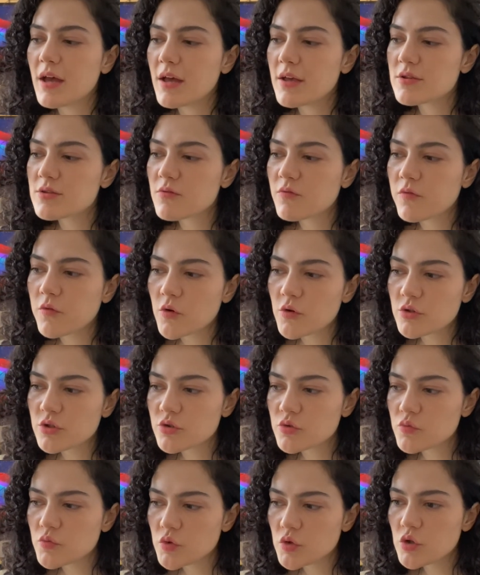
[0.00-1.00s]
So for
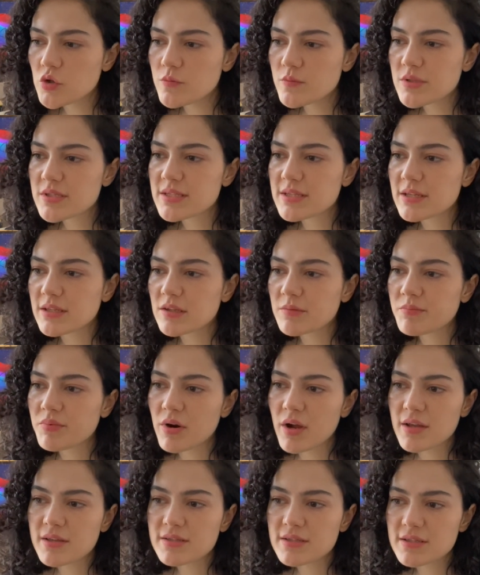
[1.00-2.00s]
the rooms, the
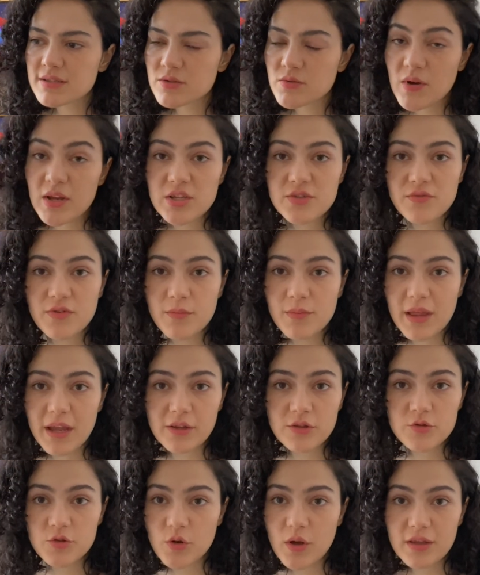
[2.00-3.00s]
prices range from
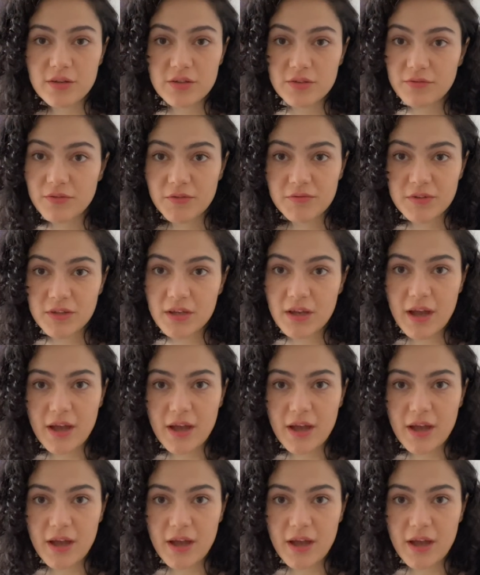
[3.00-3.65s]
like 250.